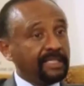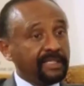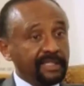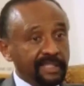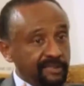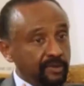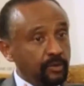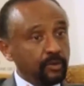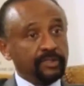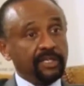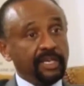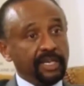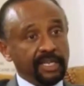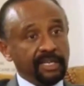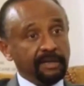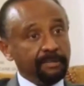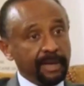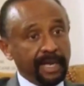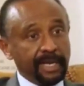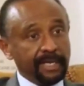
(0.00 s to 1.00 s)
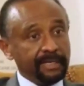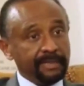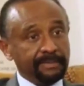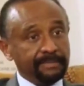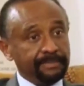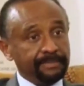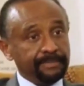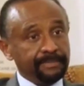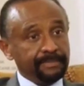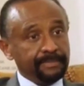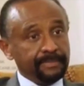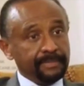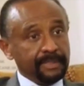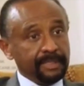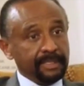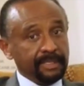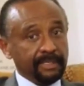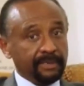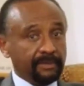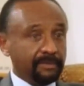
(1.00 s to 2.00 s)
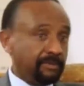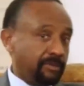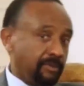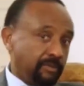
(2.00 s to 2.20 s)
There's no turning back. You know,